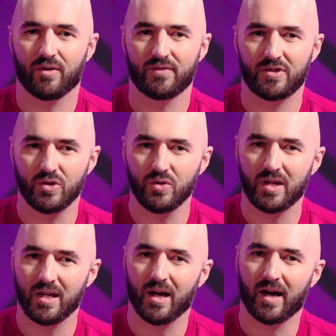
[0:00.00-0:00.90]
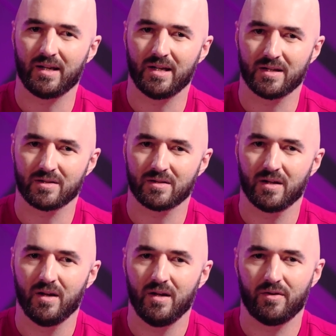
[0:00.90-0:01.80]
of two key ideas,
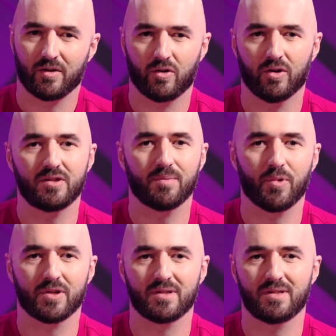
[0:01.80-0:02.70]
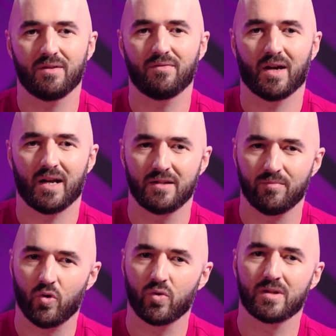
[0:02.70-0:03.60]
the contrapositive and De
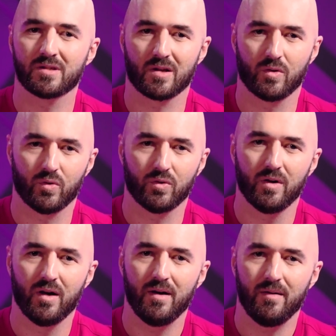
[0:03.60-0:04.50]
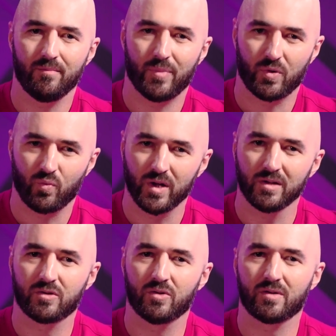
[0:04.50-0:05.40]
Morgan's law. but
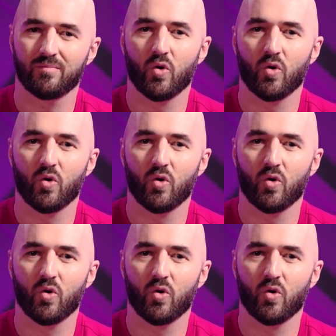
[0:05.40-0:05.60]
we'll talk